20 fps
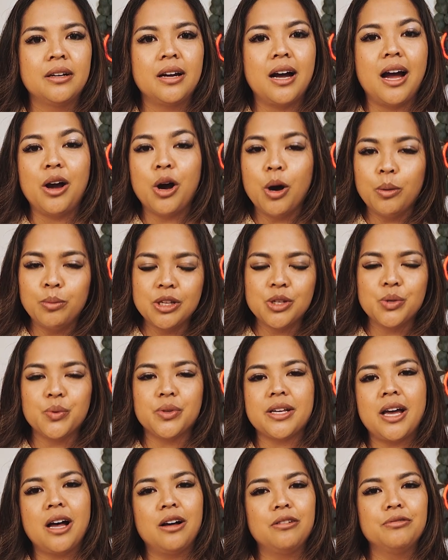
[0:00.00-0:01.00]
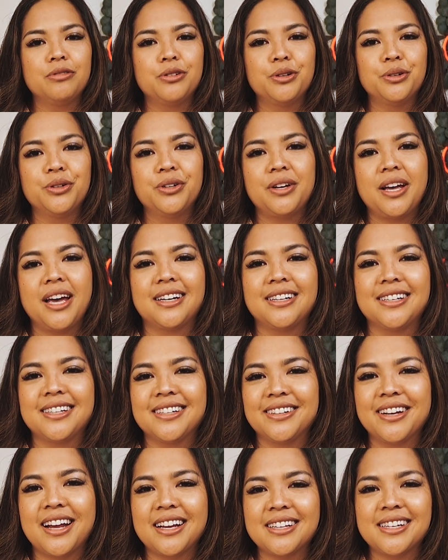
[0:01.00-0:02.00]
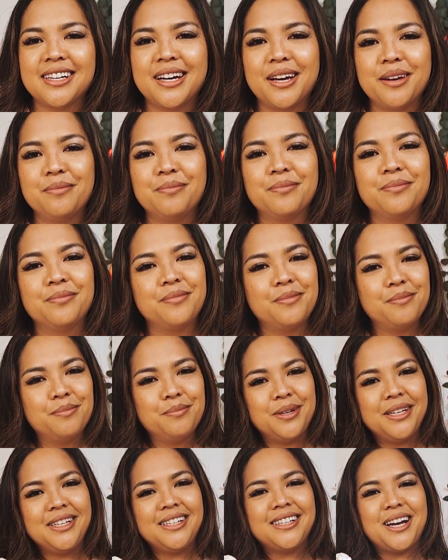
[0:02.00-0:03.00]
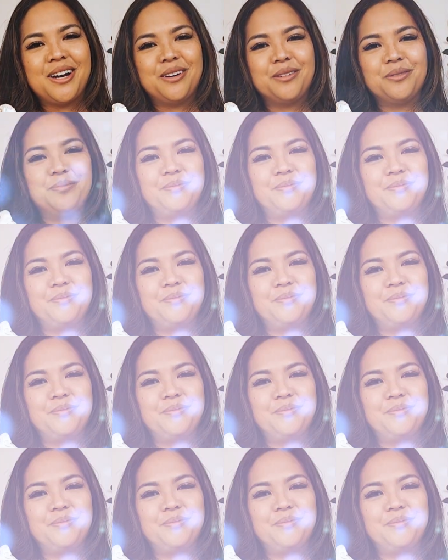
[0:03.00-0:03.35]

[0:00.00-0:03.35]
I hope this was helpful, and until next time, peace out.